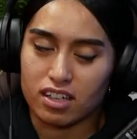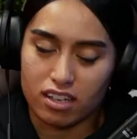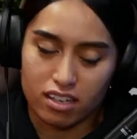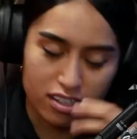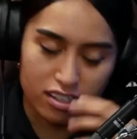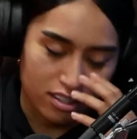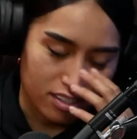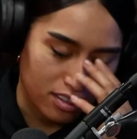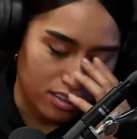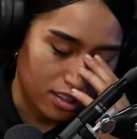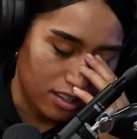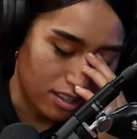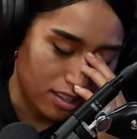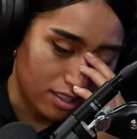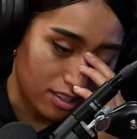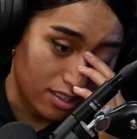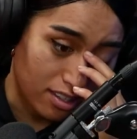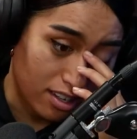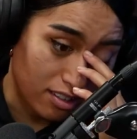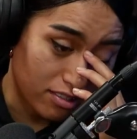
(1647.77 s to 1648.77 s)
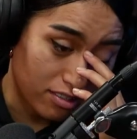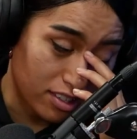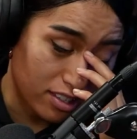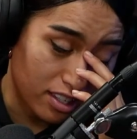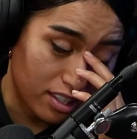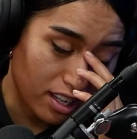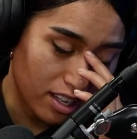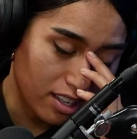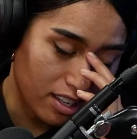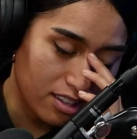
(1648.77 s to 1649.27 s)
illness and stuff,
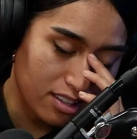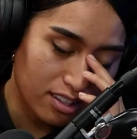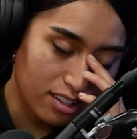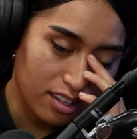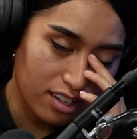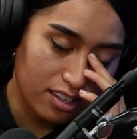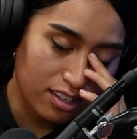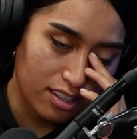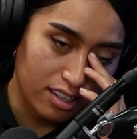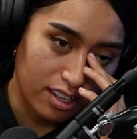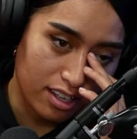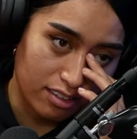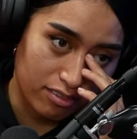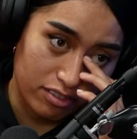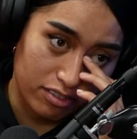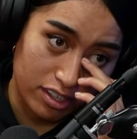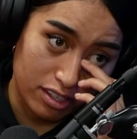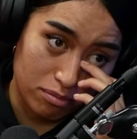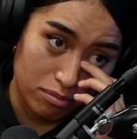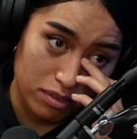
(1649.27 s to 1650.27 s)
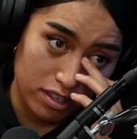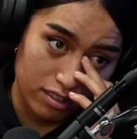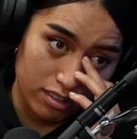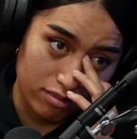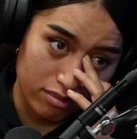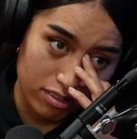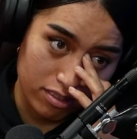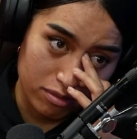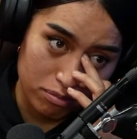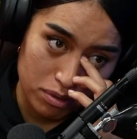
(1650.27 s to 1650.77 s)
is there anything that you'd like
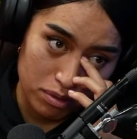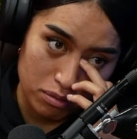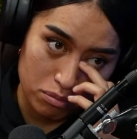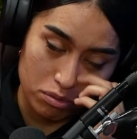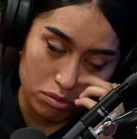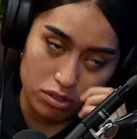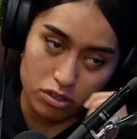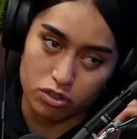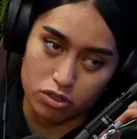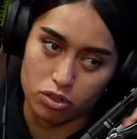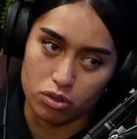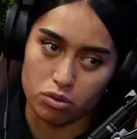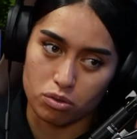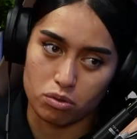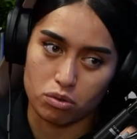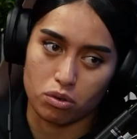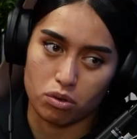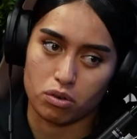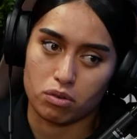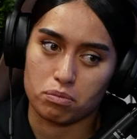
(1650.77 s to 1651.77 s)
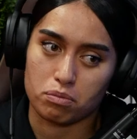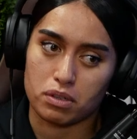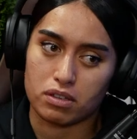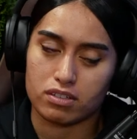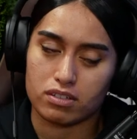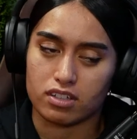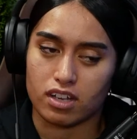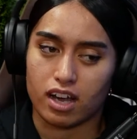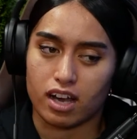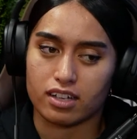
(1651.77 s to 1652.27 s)
recommend for people to do, or
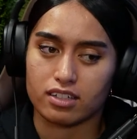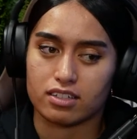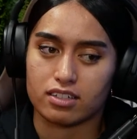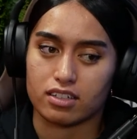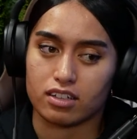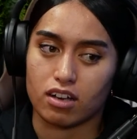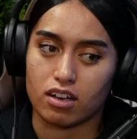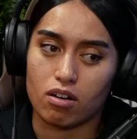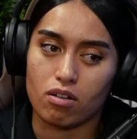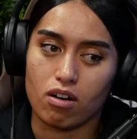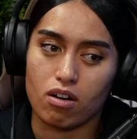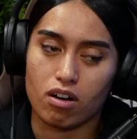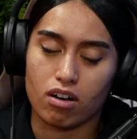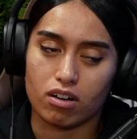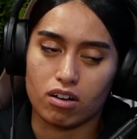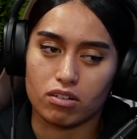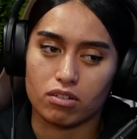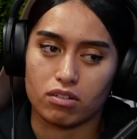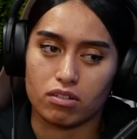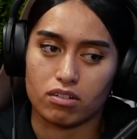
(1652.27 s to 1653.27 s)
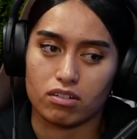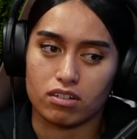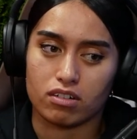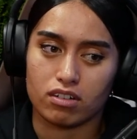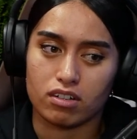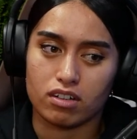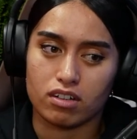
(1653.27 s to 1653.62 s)
sites to go on, or?